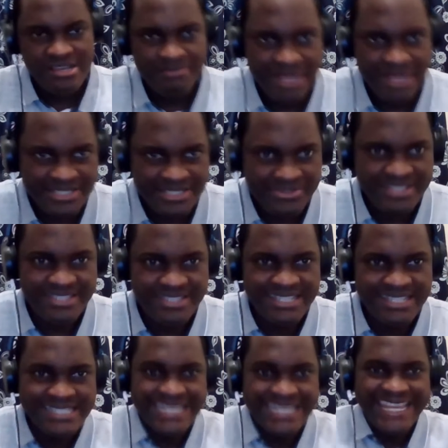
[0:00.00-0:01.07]
Match
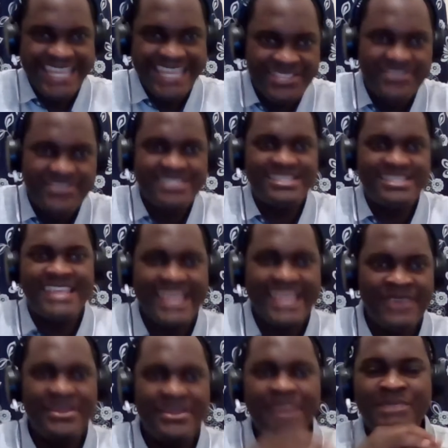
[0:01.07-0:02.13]
fixing is an interesting
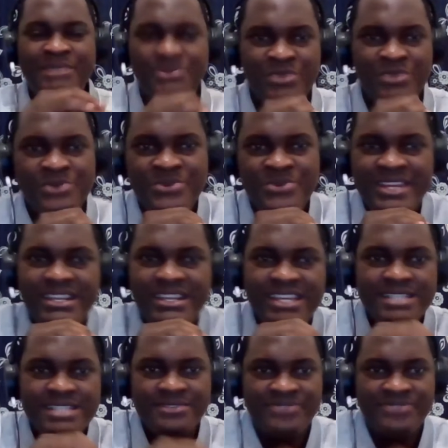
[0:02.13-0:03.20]
area, but we really
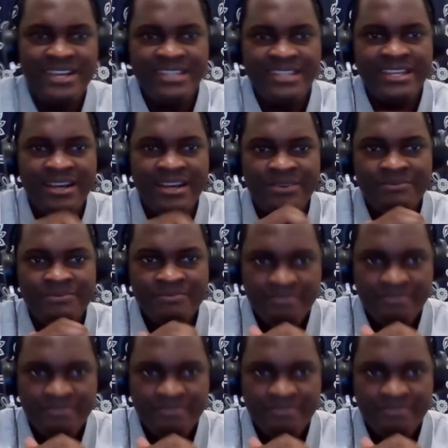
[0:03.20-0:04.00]
need to find out